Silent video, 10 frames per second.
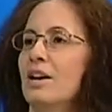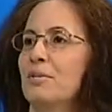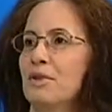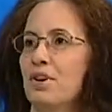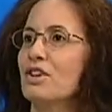
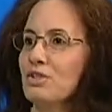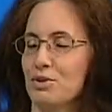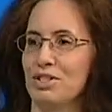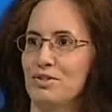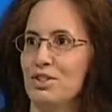with all
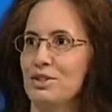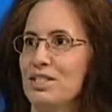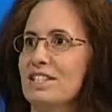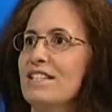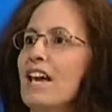sorts of
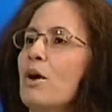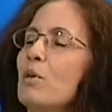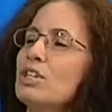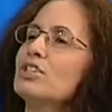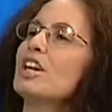uses,
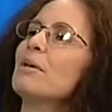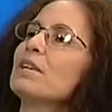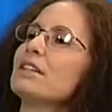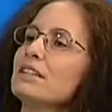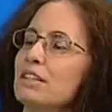why don't you tell me
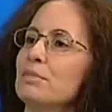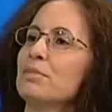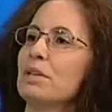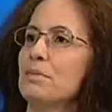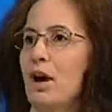a little
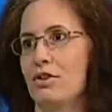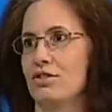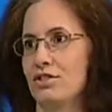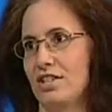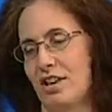bit about
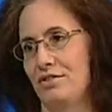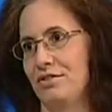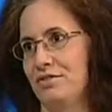yourself?